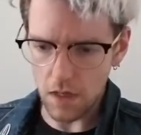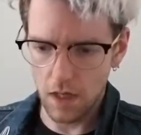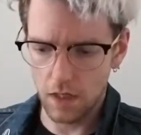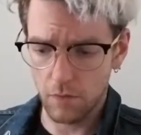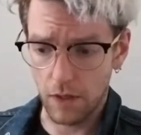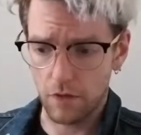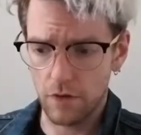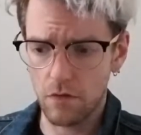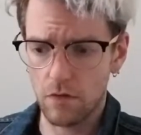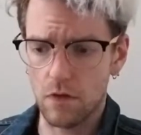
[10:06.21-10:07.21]
Anyway,
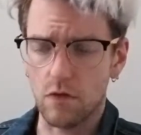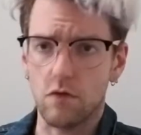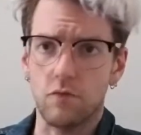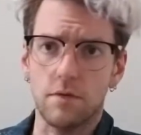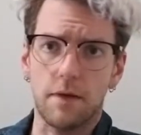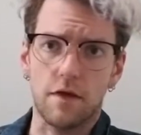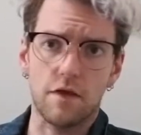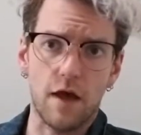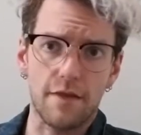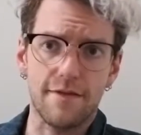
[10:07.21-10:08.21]
this is written by
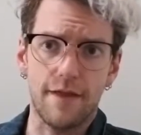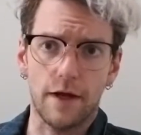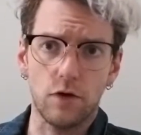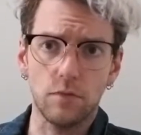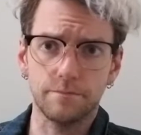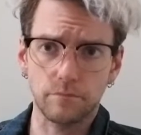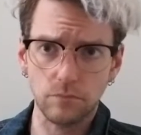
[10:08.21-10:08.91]
Scott Snyder,